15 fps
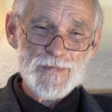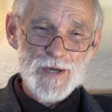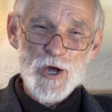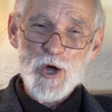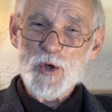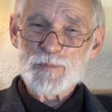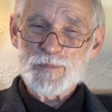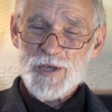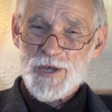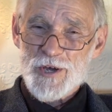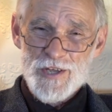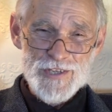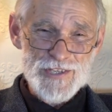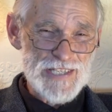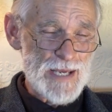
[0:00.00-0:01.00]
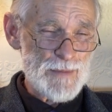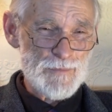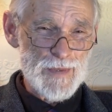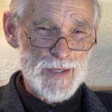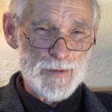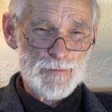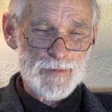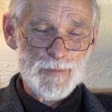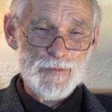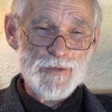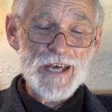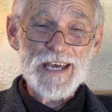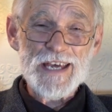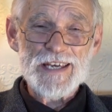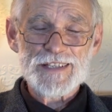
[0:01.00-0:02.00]
Hope you got something from
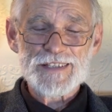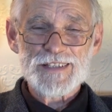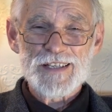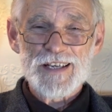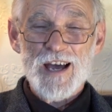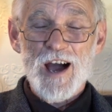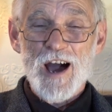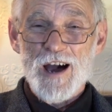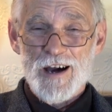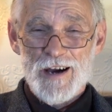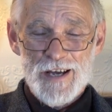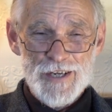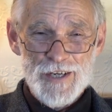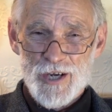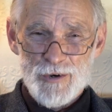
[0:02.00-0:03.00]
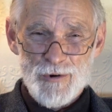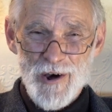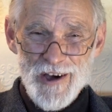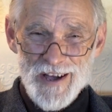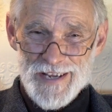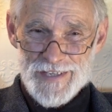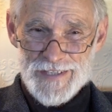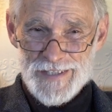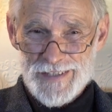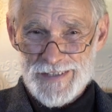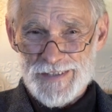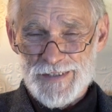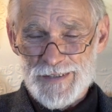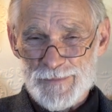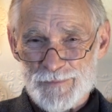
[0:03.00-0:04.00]
that. I know I
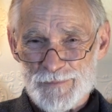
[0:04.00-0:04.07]
did.